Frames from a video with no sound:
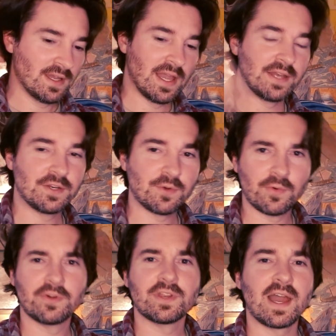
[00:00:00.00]
And in
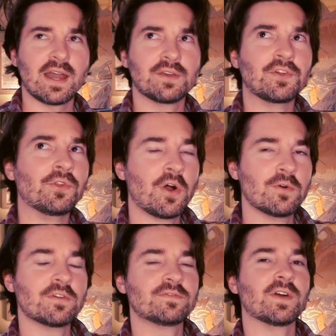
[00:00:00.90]
order to add
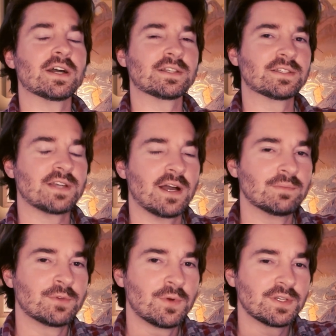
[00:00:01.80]
glow effects, I'm
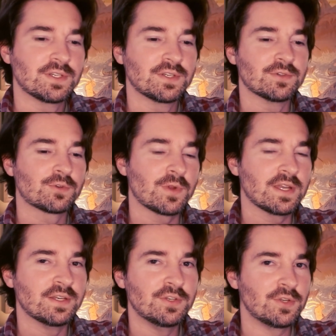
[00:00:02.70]
going to create
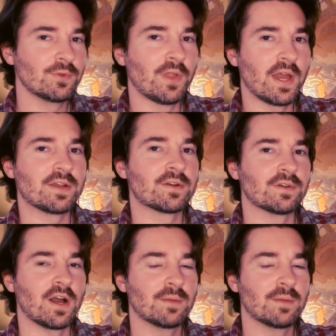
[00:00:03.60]
a new layer up